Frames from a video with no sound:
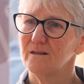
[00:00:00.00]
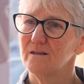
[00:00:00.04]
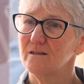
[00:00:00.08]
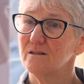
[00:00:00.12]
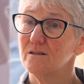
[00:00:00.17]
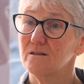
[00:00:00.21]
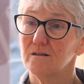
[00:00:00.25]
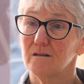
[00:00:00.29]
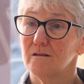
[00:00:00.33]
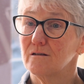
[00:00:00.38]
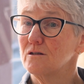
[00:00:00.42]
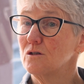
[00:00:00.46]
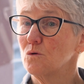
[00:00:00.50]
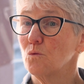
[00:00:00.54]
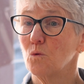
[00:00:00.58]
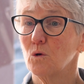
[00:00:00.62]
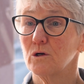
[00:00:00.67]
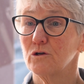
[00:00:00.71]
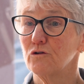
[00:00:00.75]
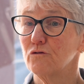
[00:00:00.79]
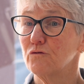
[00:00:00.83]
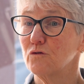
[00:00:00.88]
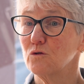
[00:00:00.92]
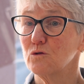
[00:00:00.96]
It's a
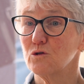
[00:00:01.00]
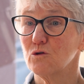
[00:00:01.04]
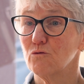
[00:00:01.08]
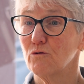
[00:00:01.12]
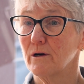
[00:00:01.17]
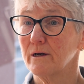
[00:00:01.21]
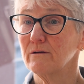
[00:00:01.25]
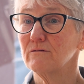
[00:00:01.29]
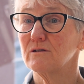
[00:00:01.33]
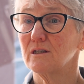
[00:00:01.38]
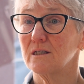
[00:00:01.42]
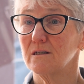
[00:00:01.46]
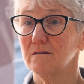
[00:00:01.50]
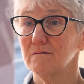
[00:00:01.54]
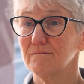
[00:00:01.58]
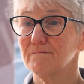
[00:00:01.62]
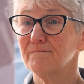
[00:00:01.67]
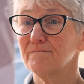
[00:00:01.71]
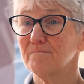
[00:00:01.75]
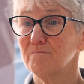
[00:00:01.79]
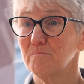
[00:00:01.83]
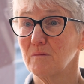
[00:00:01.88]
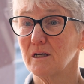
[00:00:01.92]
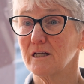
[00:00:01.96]
wonderful surrounding
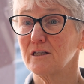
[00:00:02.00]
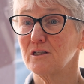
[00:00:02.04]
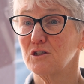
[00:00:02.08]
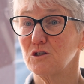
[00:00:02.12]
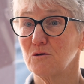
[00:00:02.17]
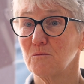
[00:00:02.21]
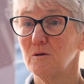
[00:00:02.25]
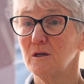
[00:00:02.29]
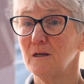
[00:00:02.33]
and place to